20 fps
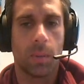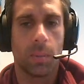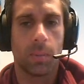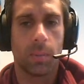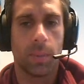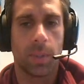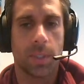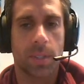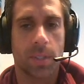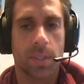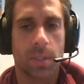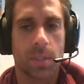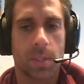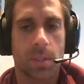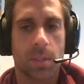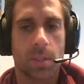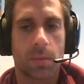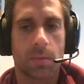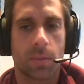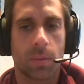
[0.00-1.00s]

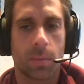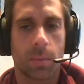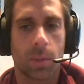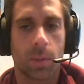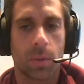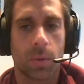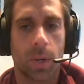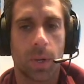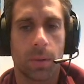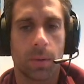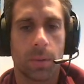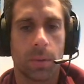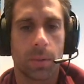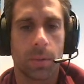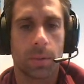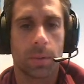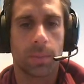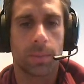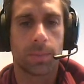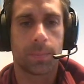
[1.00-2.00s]
business from the ground
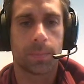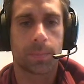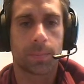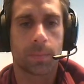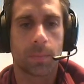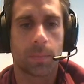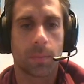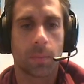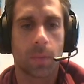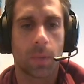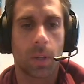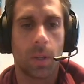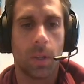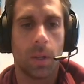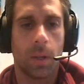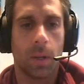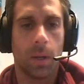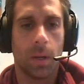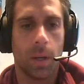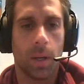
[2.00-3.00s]

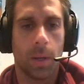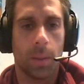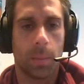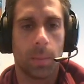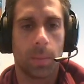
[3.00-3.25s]
up.